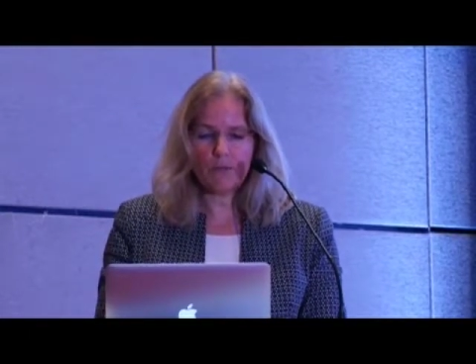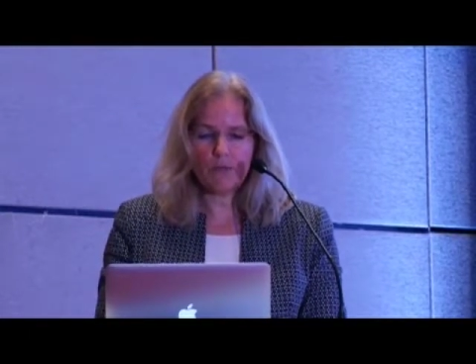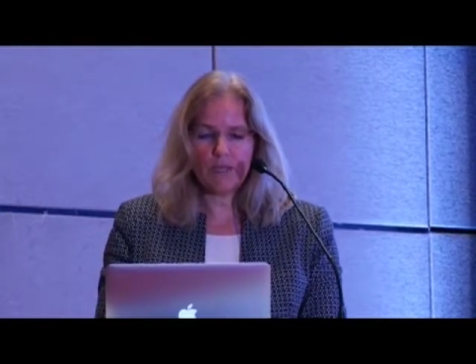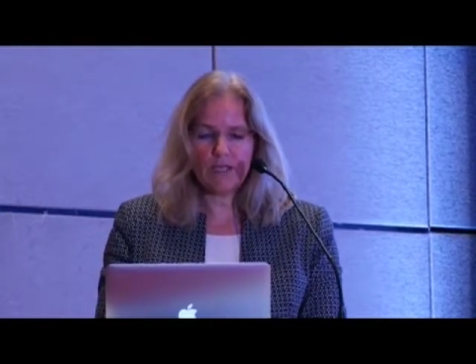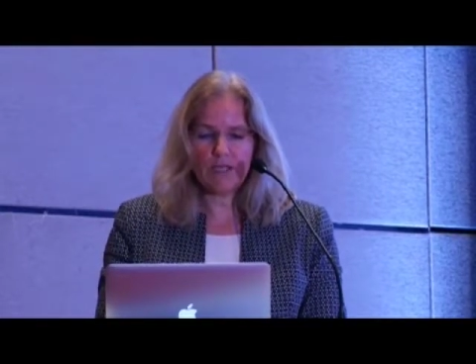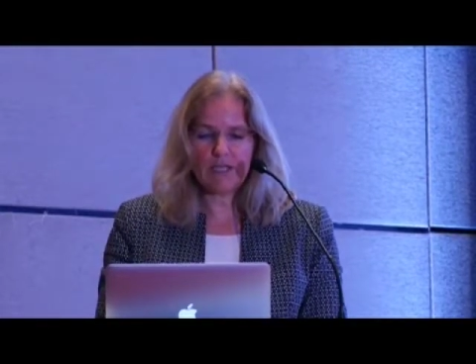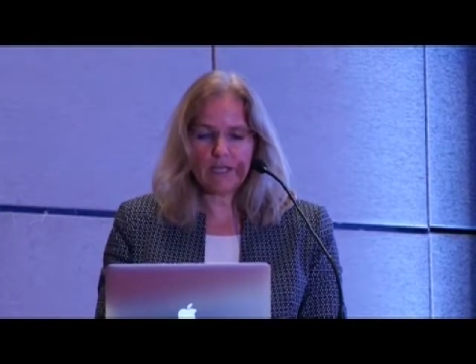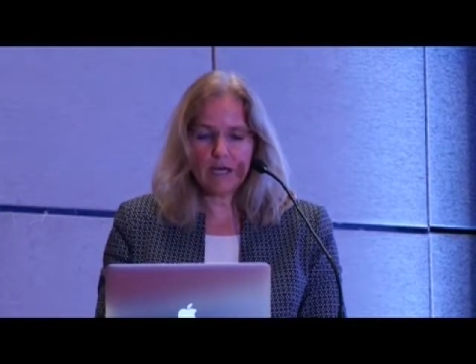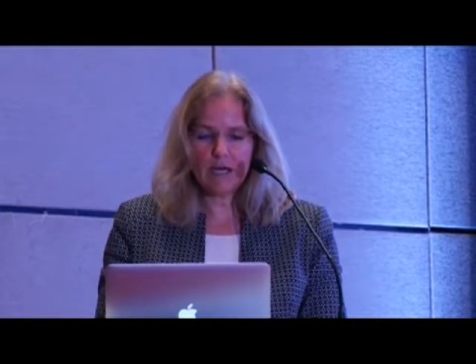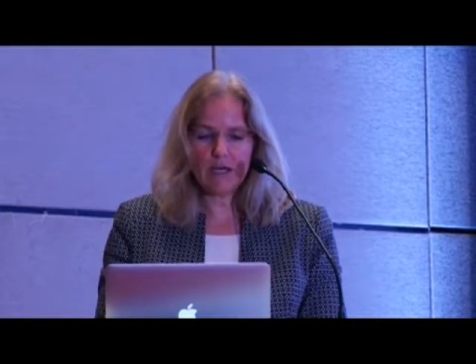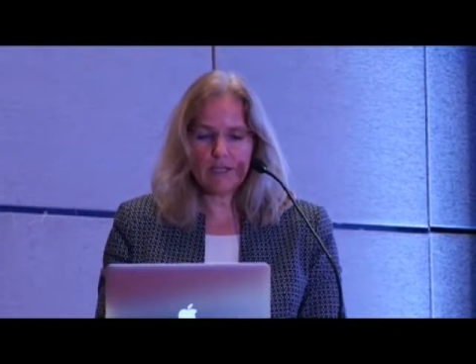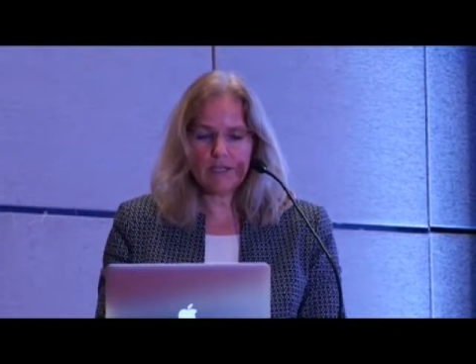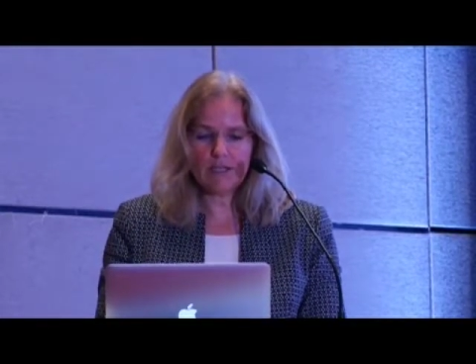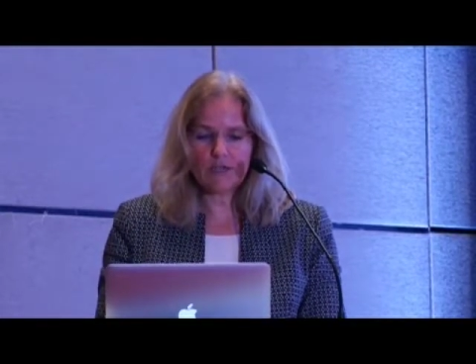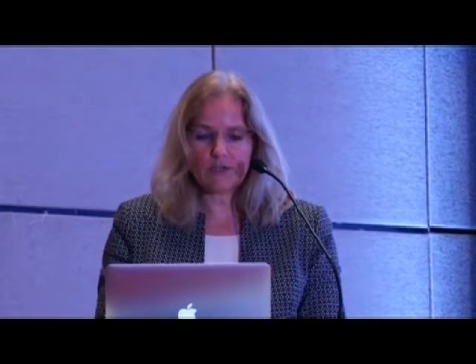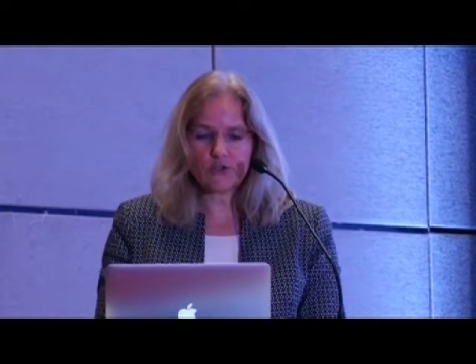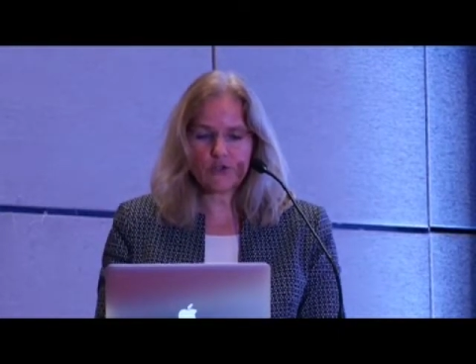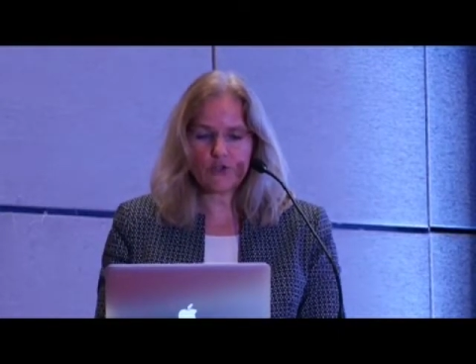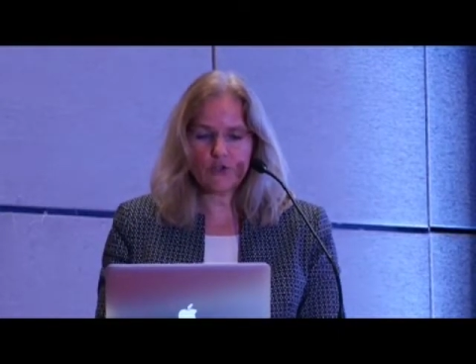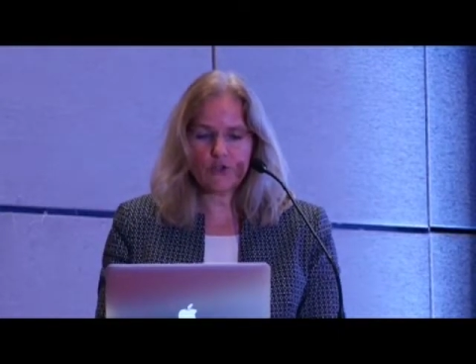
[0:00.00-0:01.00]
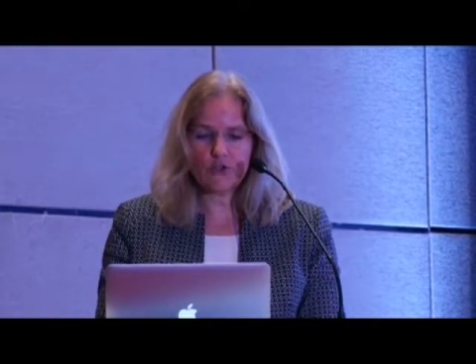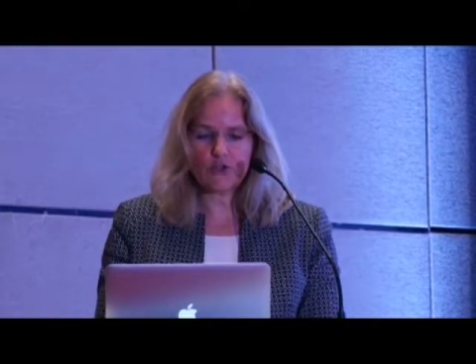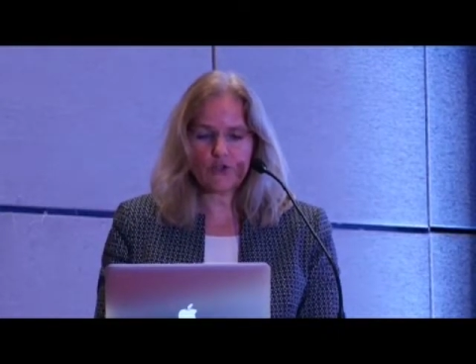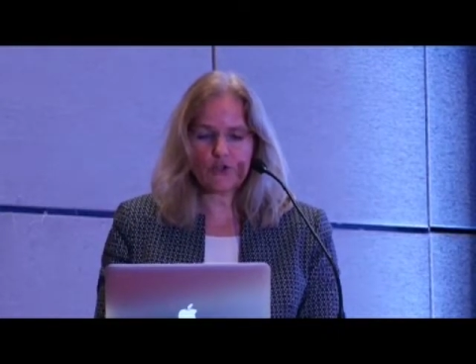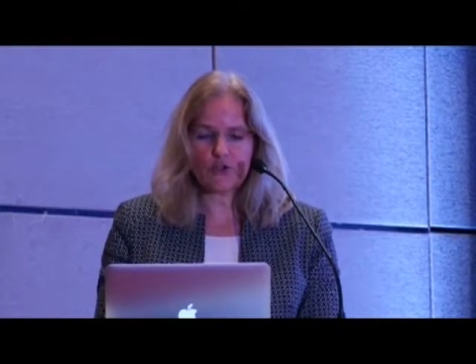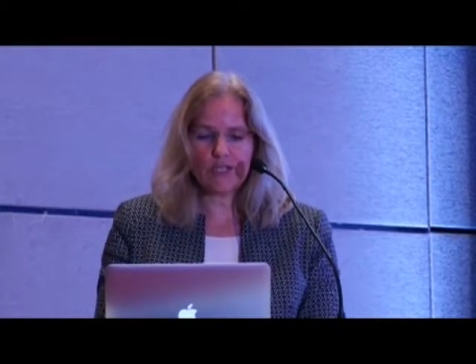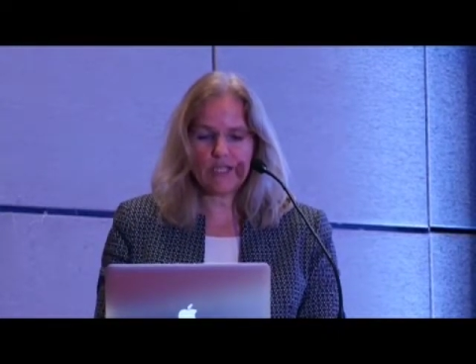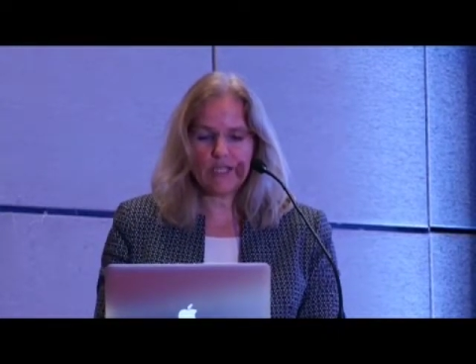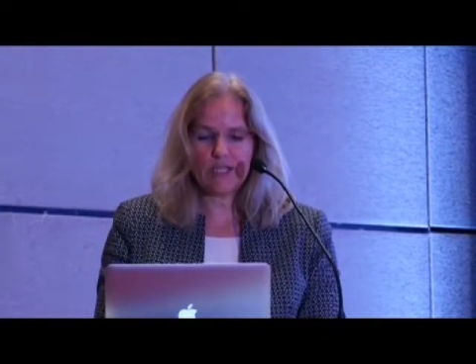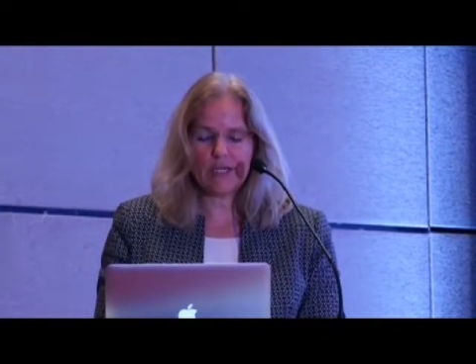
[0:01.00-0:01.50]
In cardiac
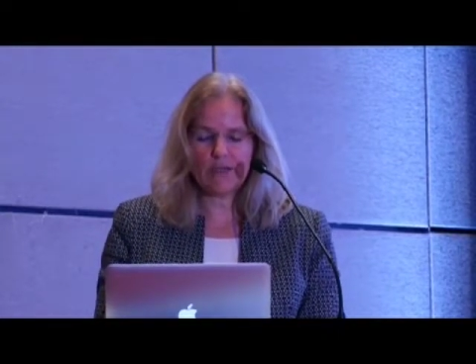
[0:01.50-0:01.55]
surgery,